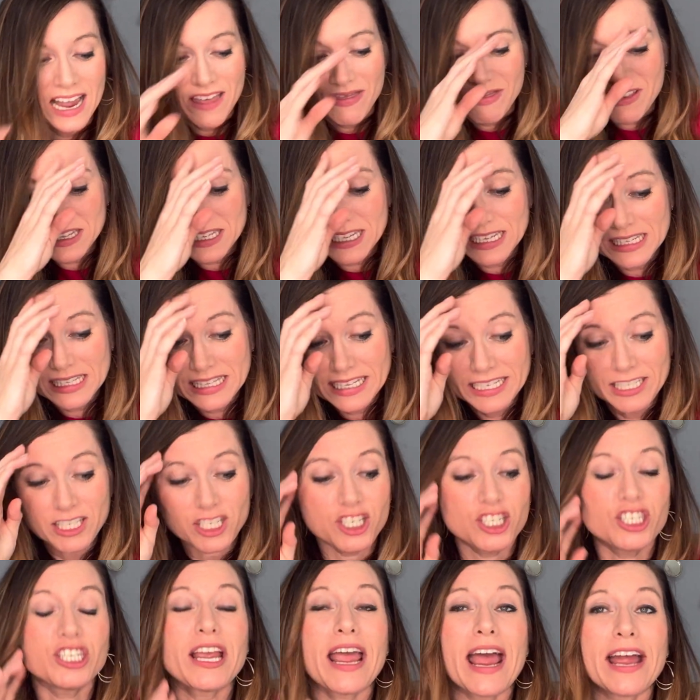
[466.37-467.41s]
This is the
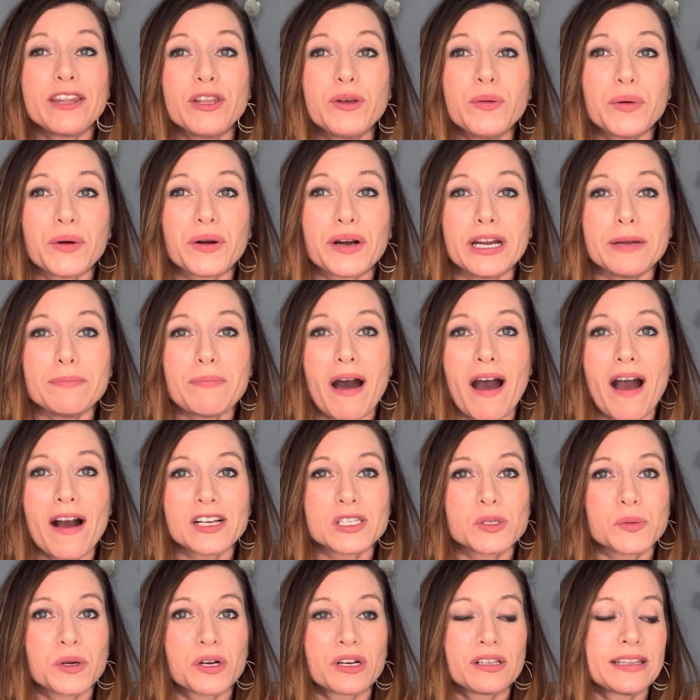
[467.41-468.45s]
January box.
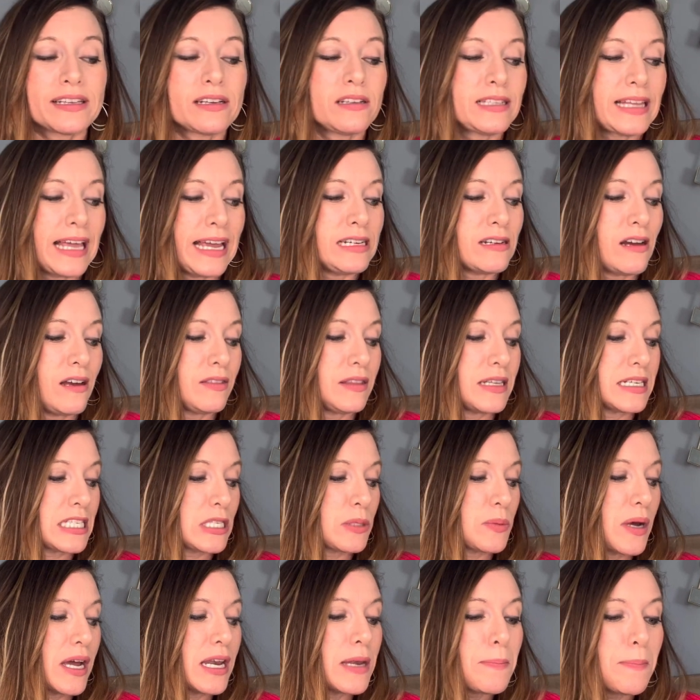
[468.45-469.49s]
We're a little late on this
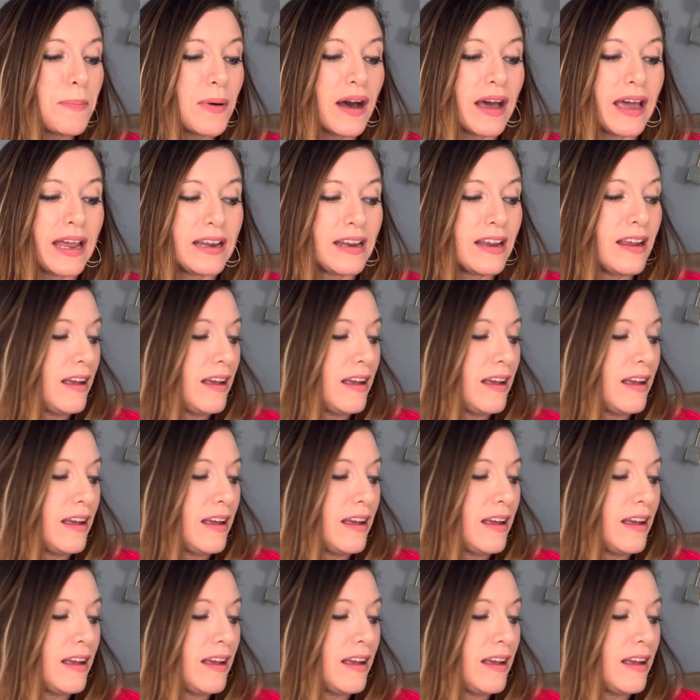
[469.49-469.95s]
one, but